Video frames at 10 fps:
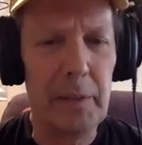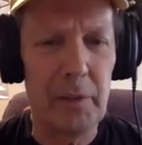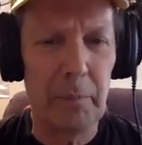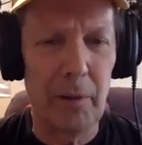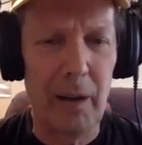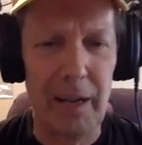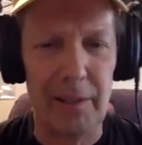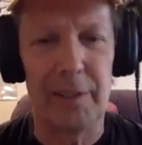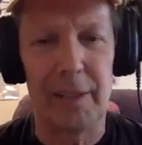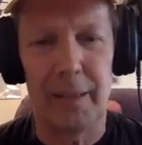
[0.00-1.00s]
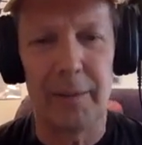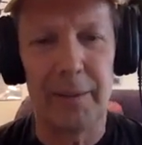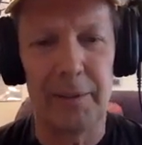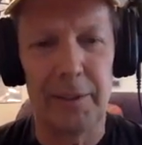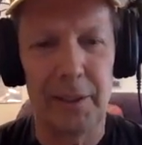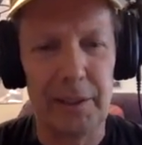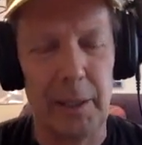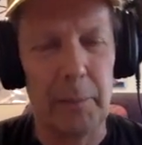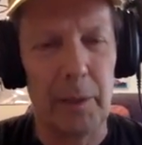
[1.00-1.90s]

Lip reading: surprised at how often duct tape